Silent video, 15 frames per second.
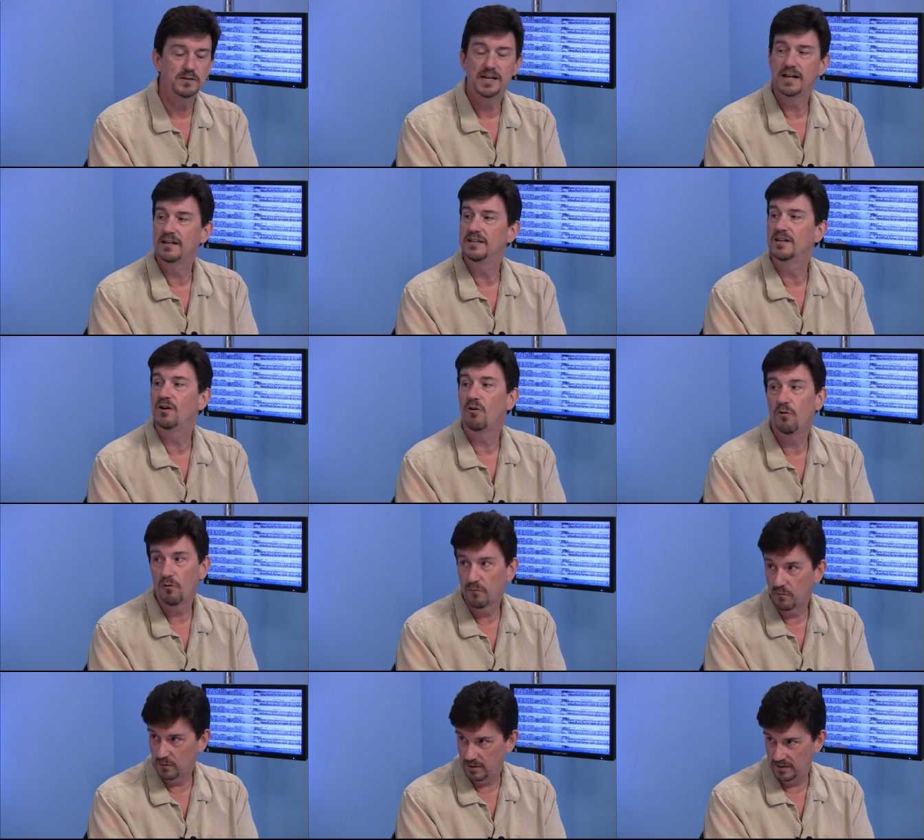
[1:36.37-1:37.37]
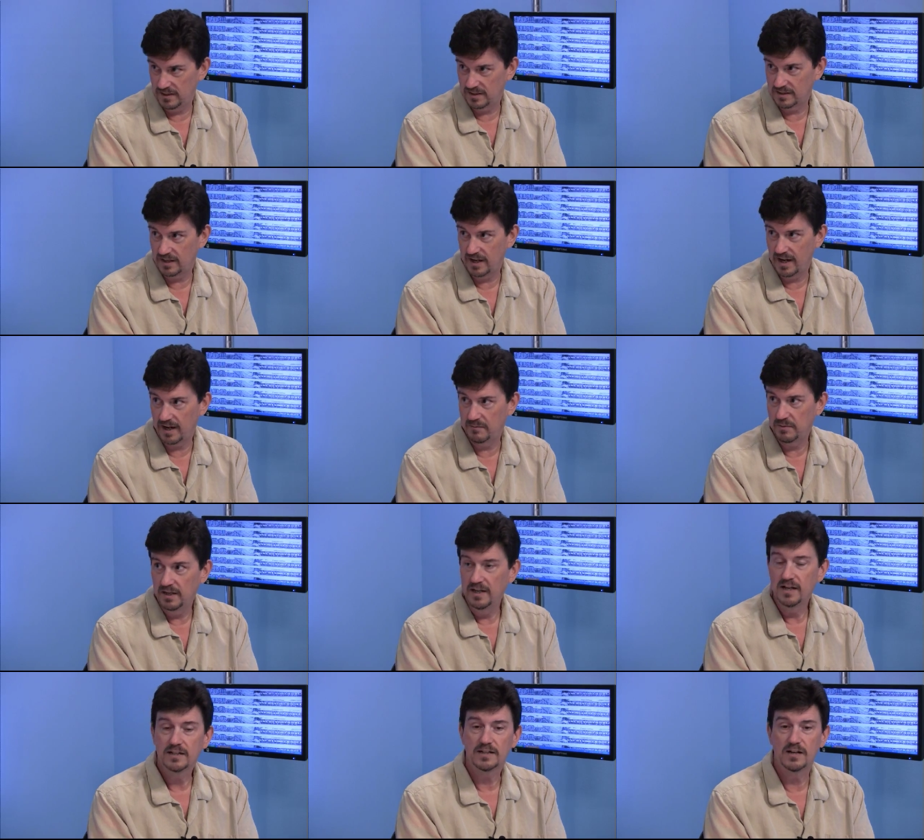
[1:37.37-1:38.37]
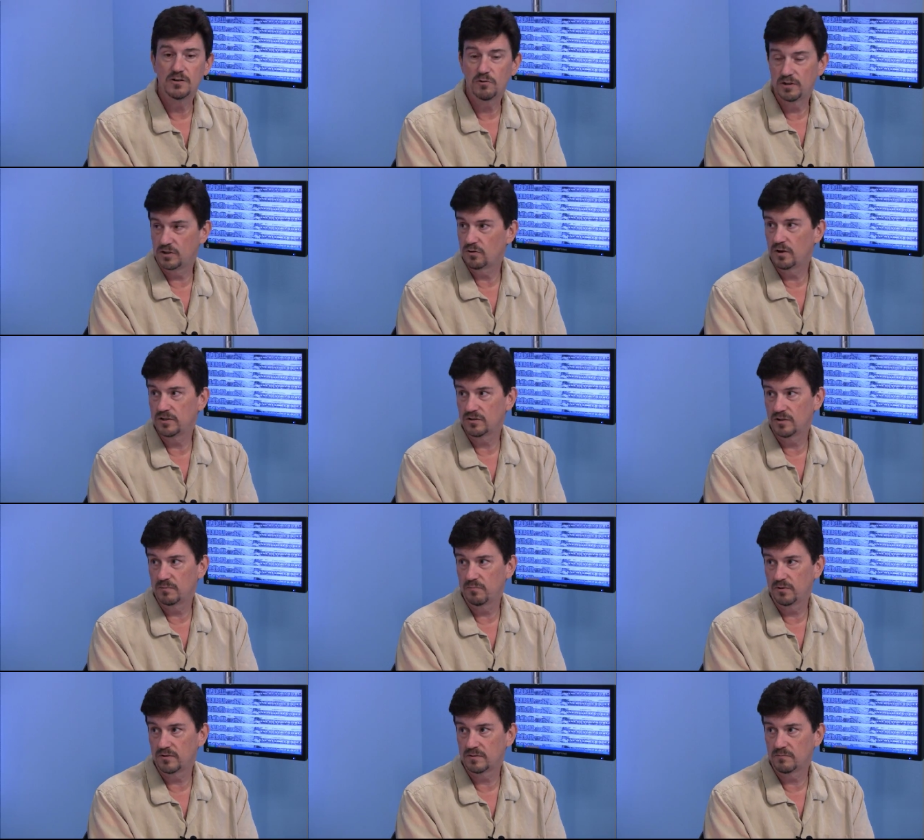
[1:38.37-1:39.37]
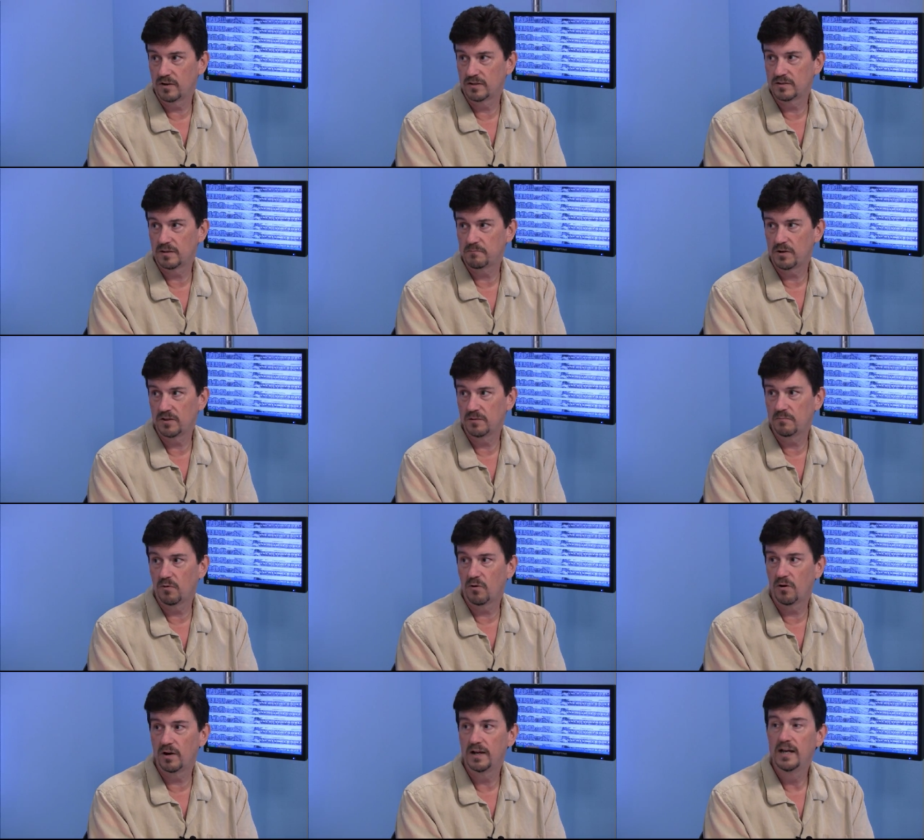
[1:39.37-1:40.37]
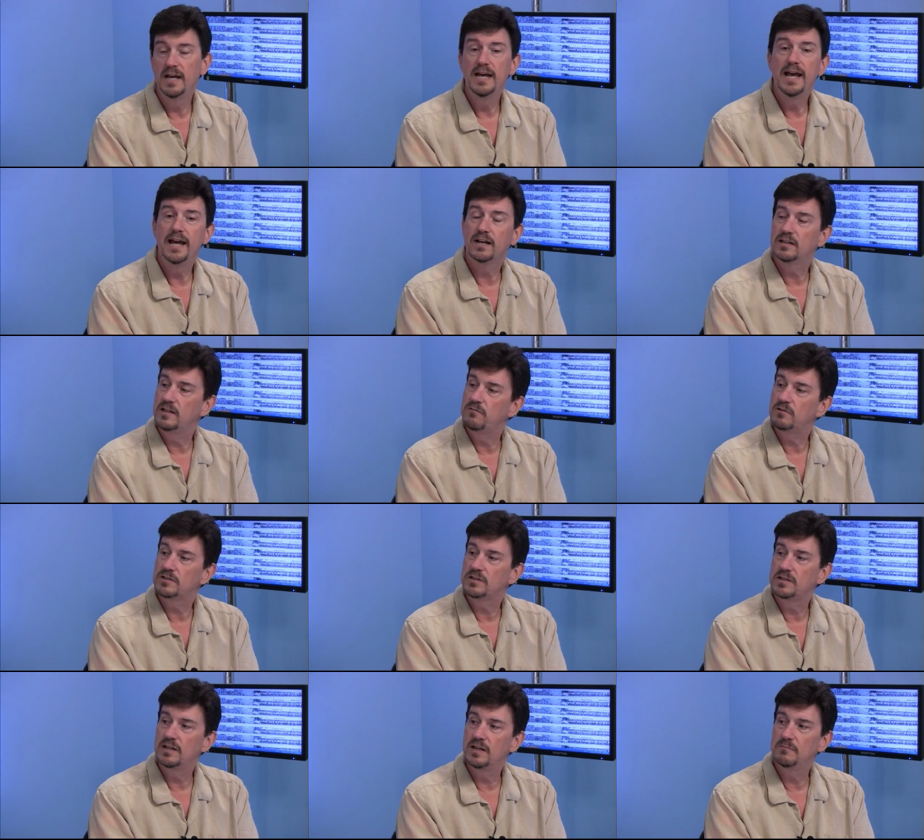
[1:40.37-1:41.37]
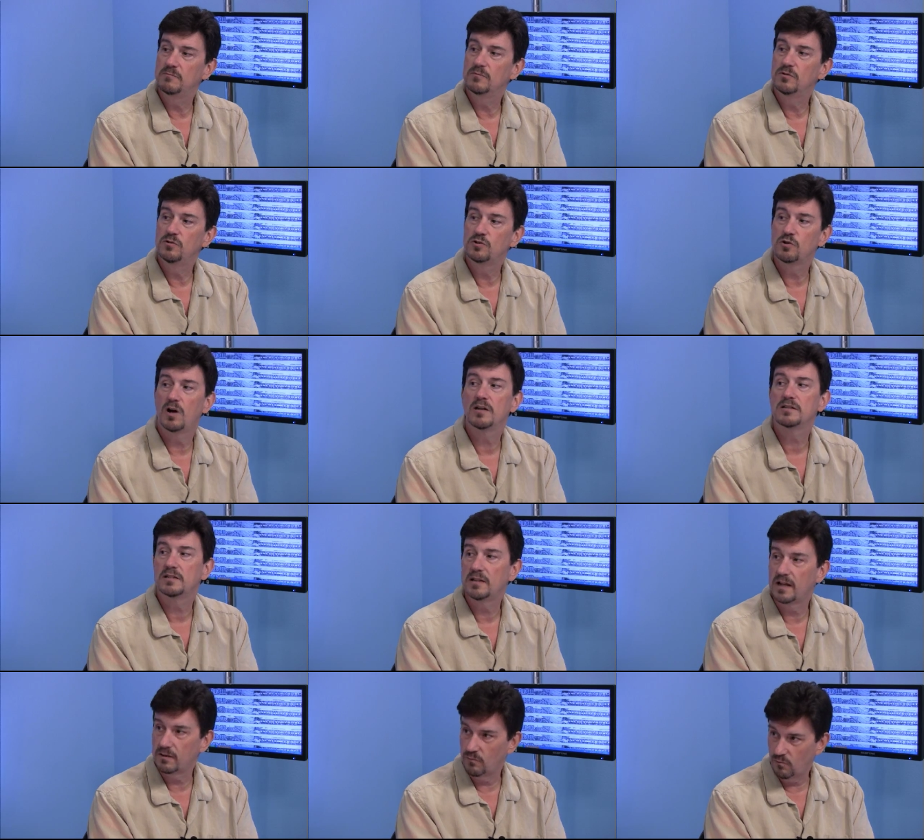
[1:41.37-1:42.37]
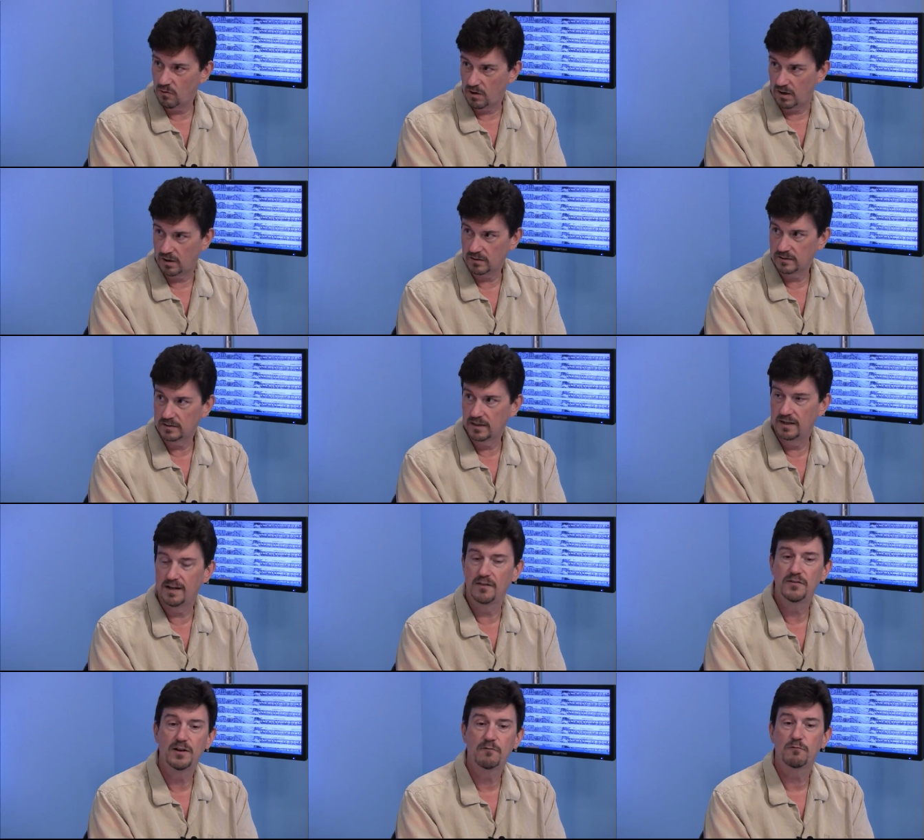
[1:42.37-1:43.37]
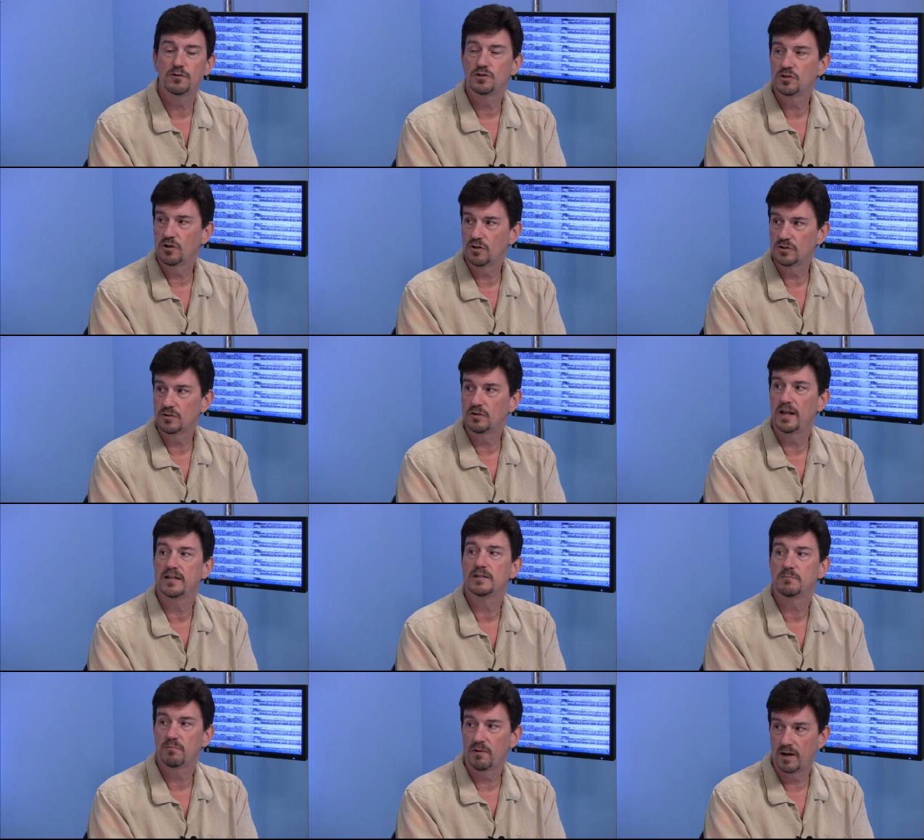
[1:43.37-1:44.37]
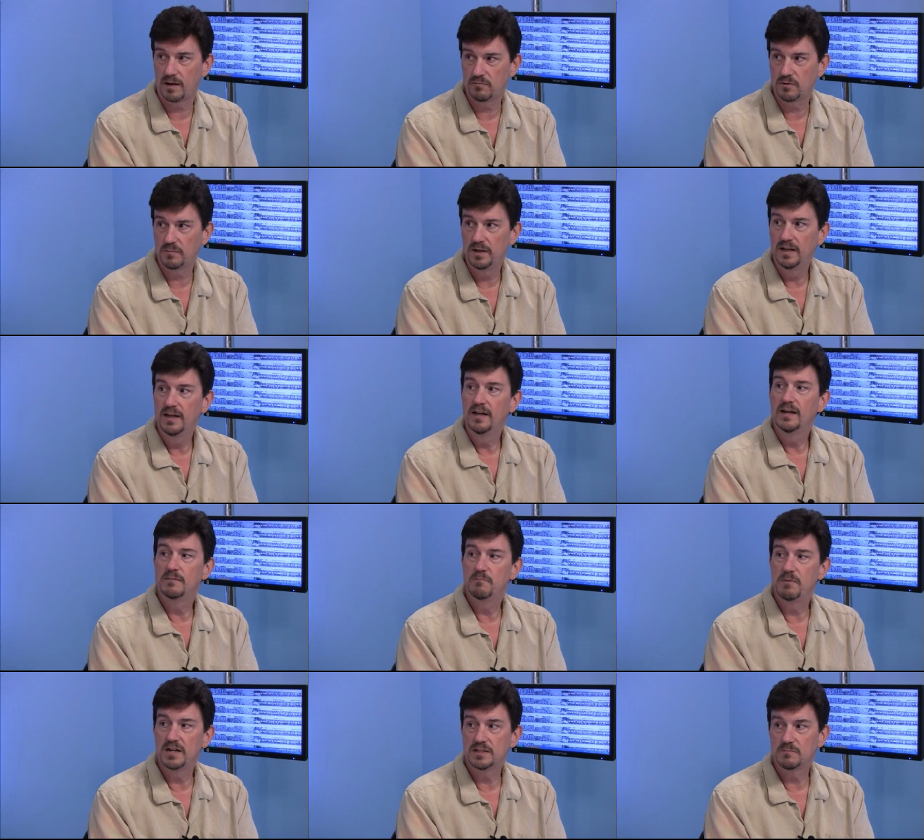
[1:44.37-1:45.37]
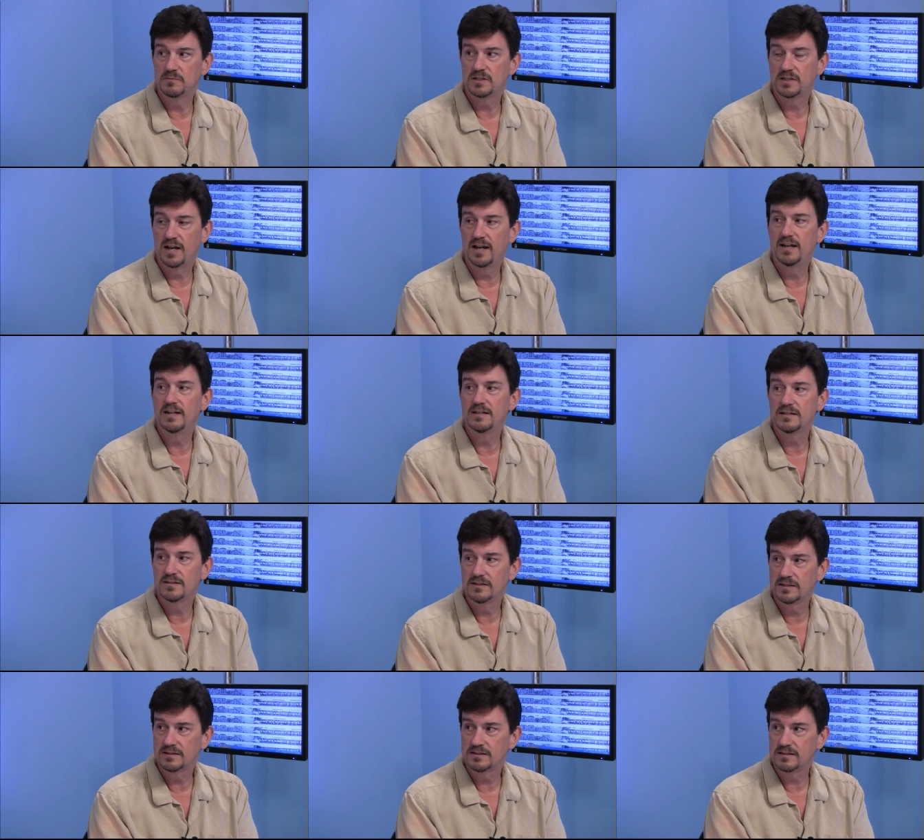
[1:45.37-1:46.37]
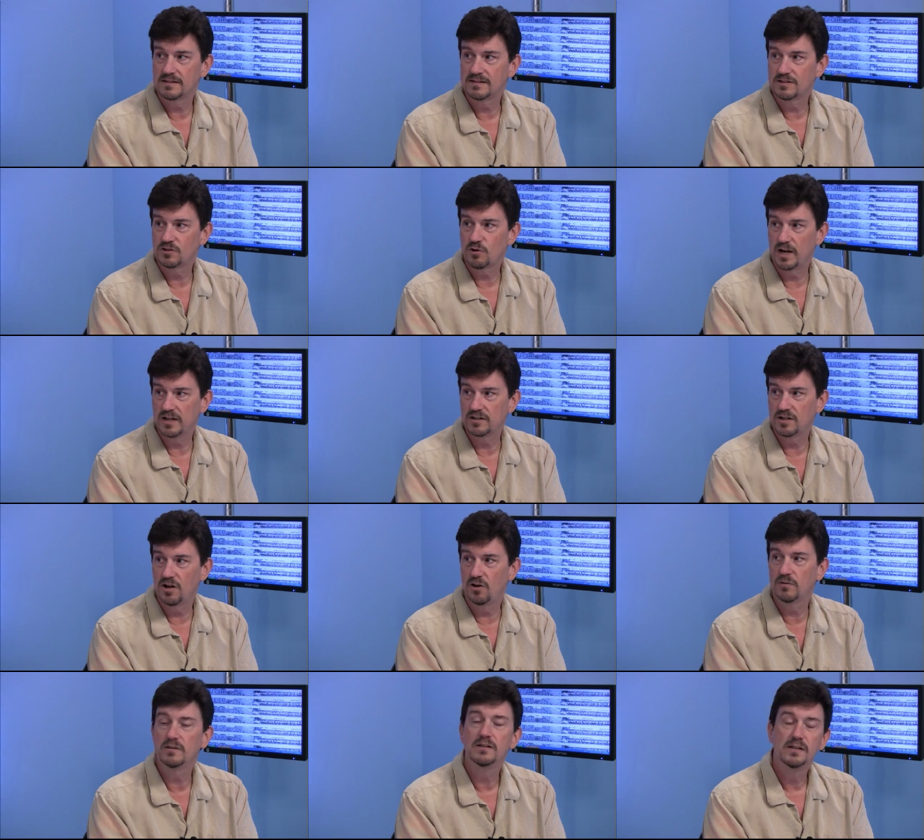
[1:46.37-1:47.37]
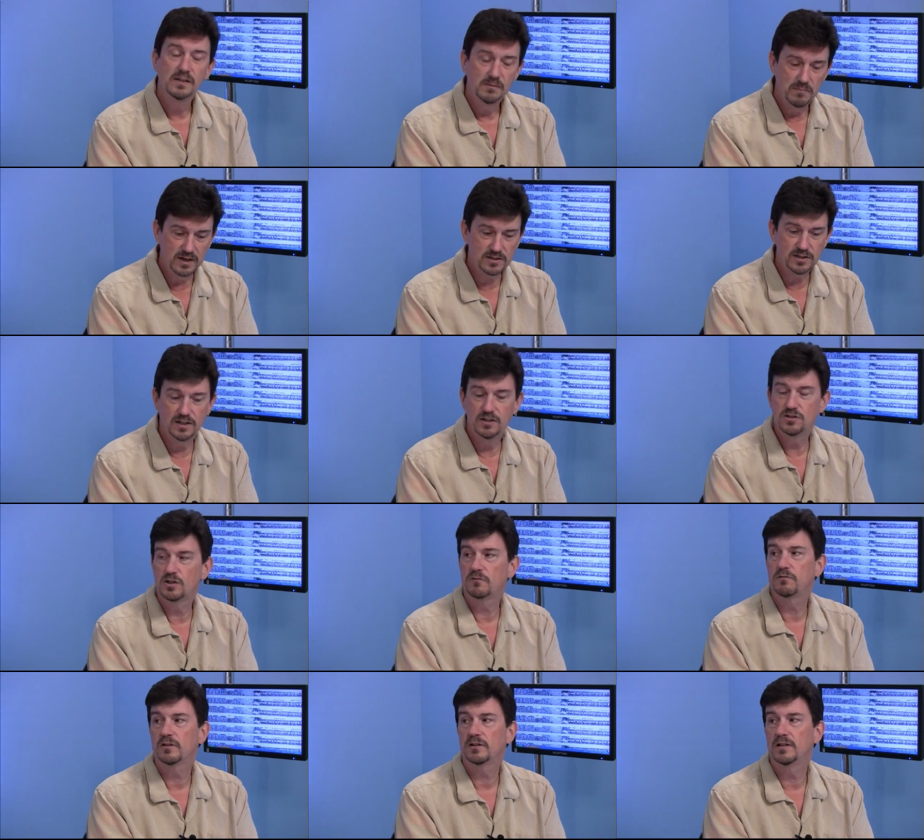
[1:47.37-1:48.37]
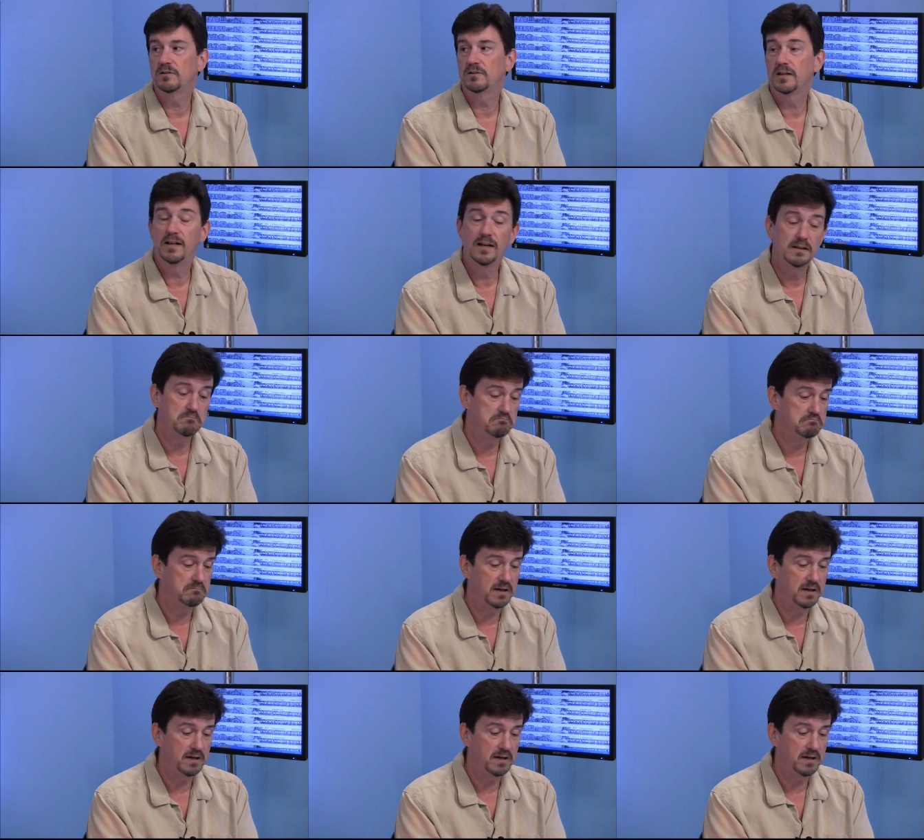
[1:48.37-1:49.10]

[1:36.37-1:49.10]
off taking the over in this game because I know Detroit's going to put some runs up on the board. And Cleveland's a team who draws a lot of walks. And I think for Scherzer, that's a problem. It makes him stay into the strike zone, makes it easier for Cleveland to hit.